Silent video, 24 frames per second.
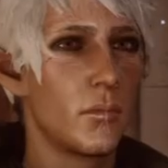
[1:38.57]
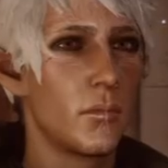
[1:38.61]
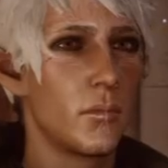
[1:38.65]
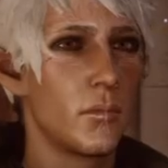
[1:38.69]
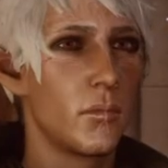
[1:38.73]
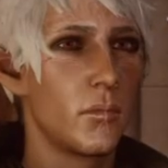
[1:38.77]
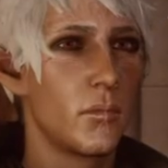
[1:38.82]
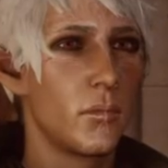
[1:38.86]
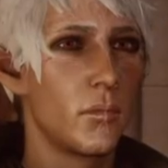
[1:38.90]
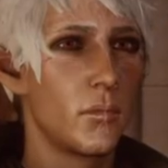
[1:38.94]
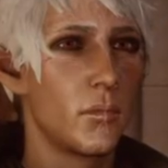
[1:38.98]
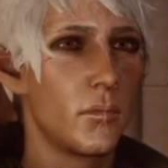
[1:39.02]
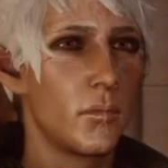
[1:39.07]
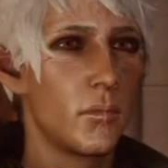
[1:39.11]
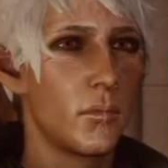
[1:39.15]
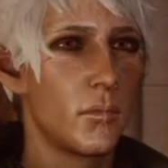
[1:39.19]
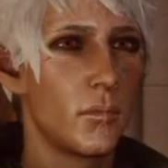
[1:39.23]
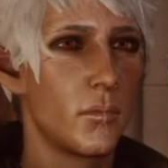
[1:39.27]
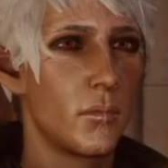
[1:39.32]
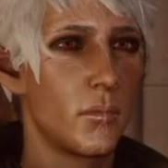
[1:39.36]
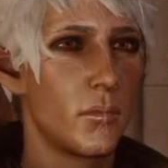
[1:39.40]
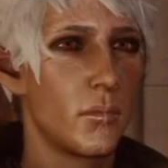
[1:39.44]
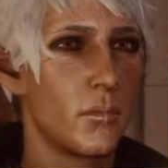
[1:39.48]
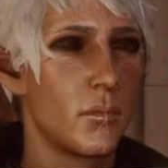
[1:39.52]

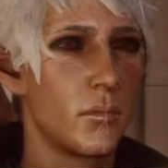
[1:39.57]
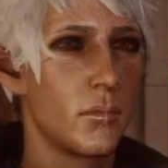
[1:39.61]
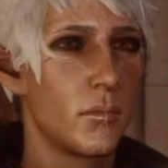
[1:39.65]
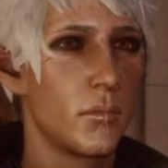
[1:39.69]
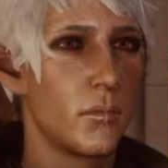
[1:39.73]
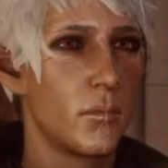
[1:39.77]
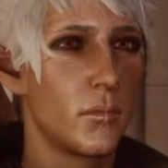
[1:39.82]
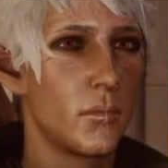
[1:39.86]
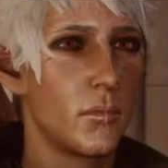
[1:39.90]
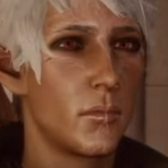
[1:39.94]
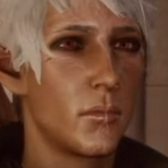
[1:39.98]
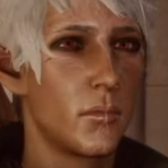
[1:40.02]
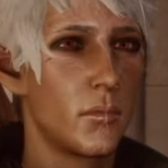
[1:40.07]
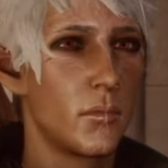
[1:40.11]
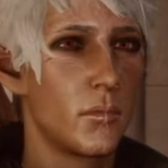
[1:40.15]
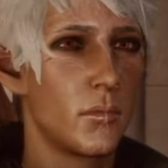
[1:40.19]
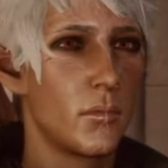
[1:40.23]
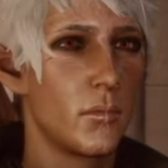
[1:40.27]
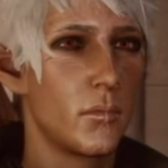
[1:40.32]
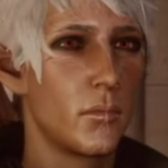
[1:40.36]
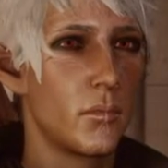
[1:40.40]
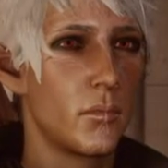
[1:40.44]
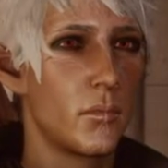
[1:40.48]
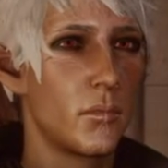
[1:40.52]

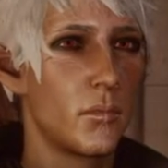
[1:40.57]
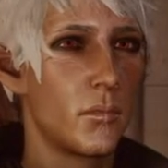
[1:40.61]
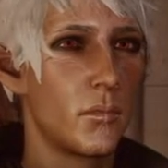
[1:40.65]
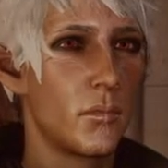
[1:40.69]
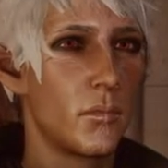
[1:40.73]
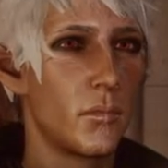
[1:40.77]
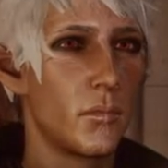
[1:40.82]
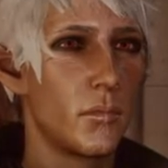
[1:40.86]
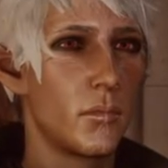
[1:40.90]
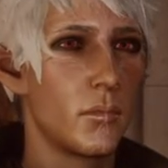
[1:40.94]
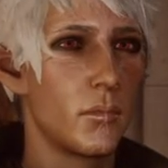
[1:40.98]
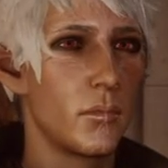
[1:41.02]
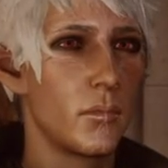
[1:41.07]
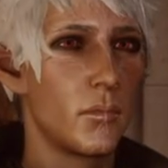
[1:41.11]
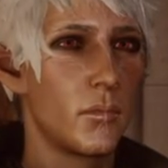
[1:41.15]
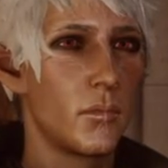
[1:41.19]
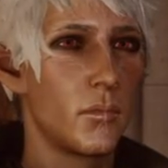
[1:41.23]
[no speech]